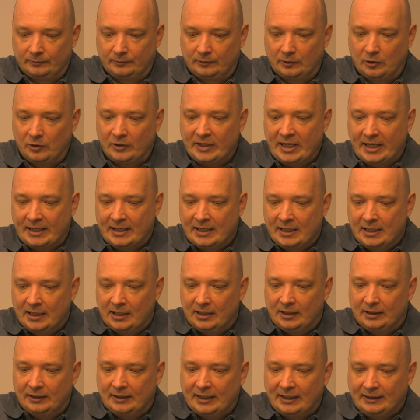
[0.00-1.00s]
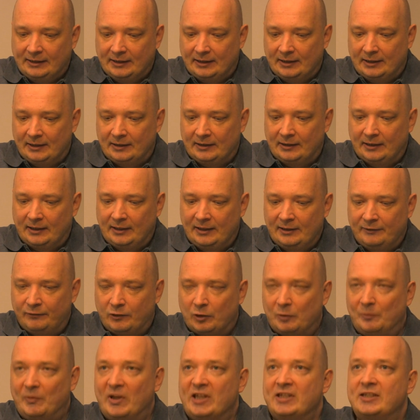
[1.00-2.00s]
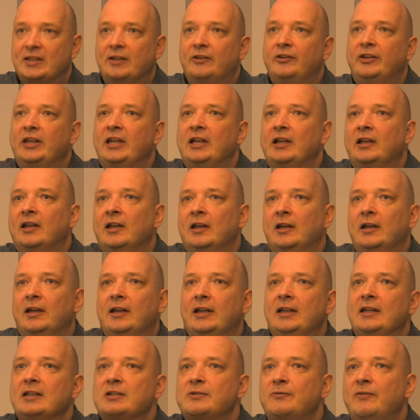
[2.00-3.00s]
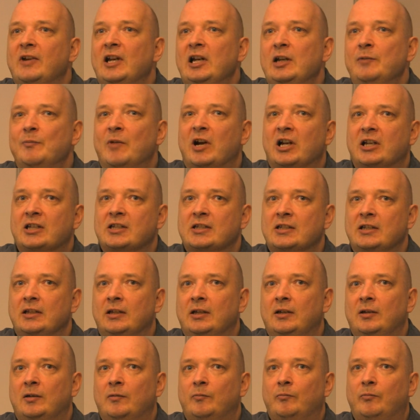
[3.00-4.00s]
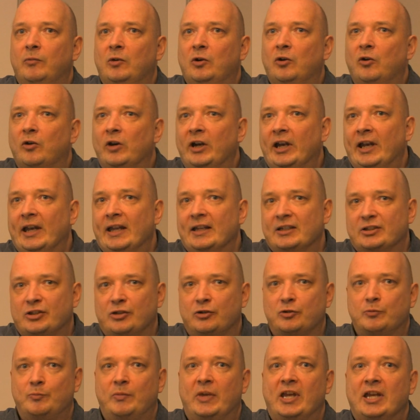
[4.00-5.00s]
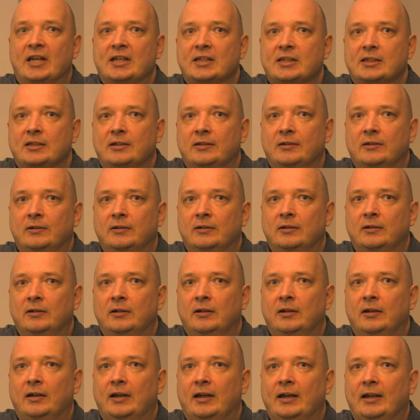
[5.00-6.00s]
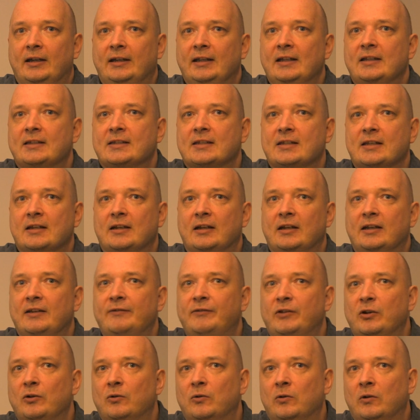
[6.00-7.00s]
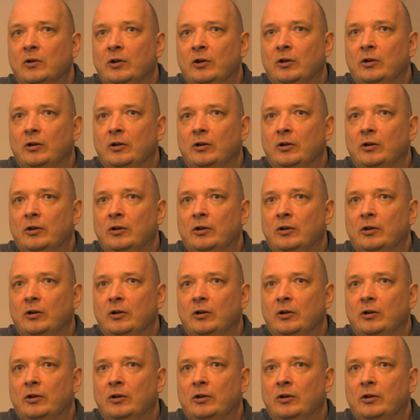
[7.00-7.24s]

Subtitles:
Okay, that information thing, it is very much correlations based, and it's if you